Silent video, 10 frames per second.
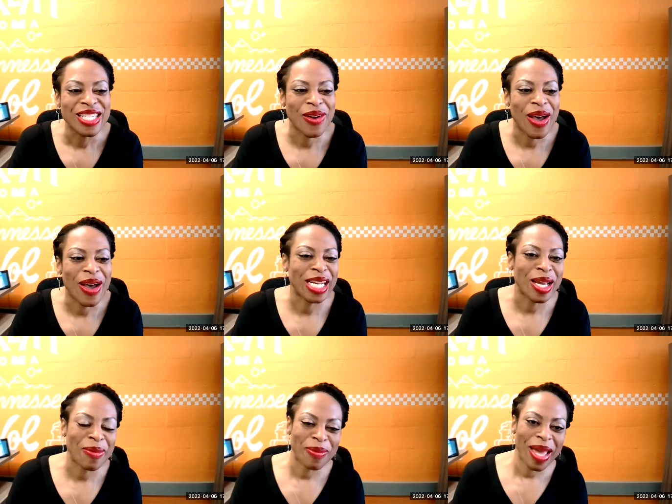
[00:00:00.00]
So I ended
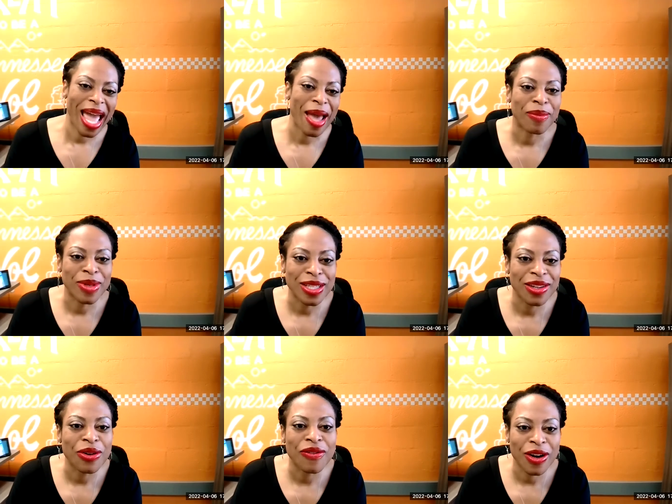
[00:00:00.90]
up
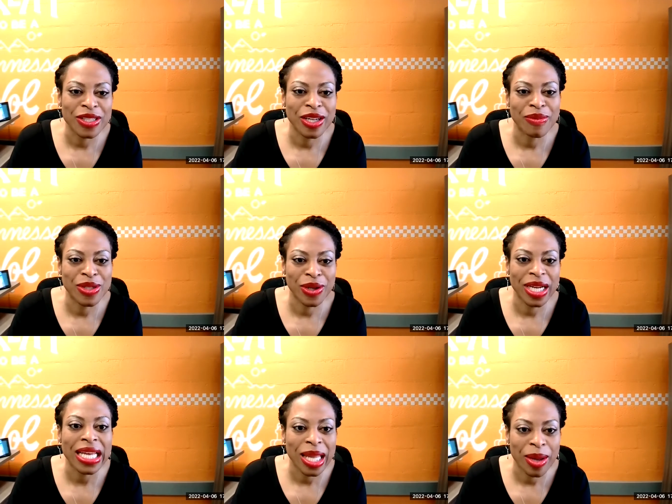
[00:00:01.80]
at University of
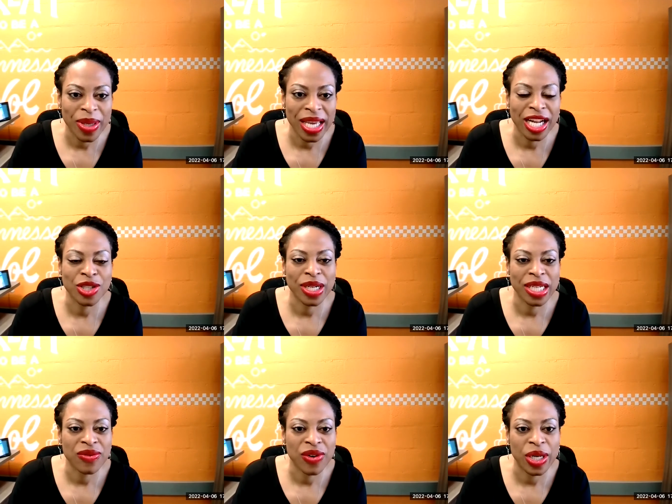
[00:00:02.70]
Missouri Columbia. I
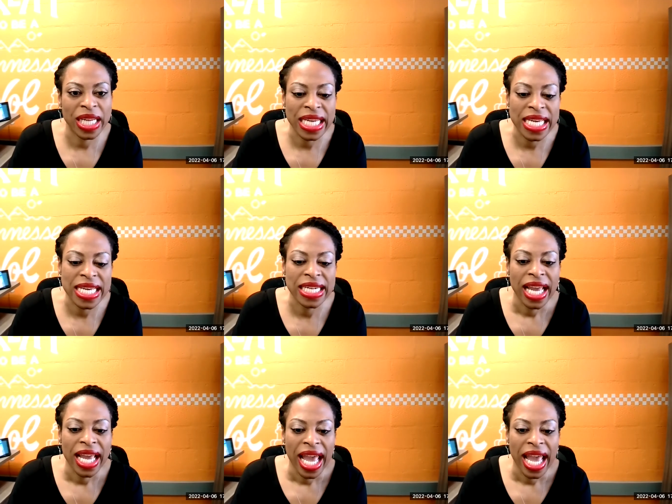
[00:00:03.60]
transferred in.